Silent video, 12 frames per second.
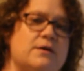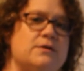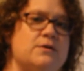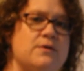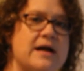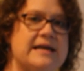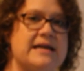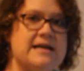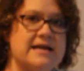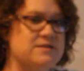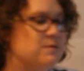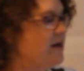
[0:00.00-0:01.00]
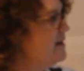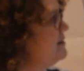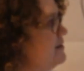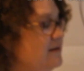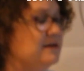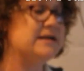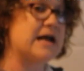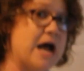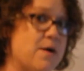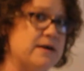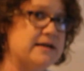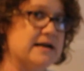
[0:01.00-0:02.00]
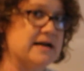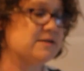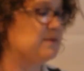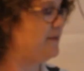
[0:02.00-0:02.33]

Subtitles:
who I connect with and how I connect